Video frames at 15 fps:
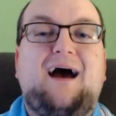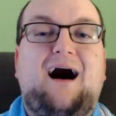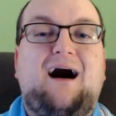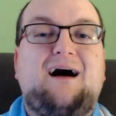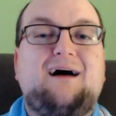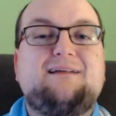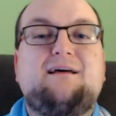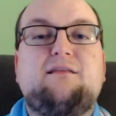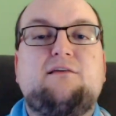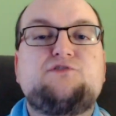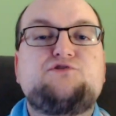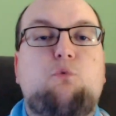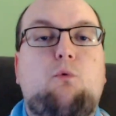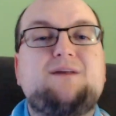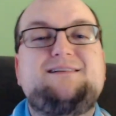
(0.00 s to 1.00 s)
on the
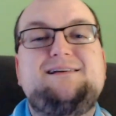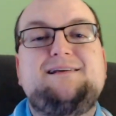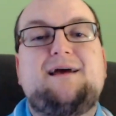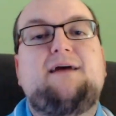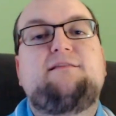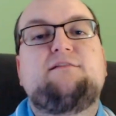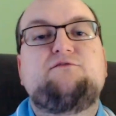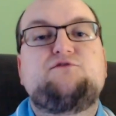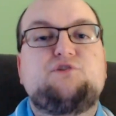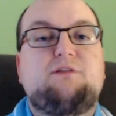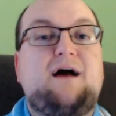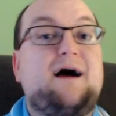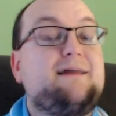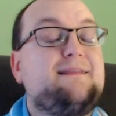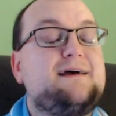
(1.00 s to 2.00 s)
29th of July.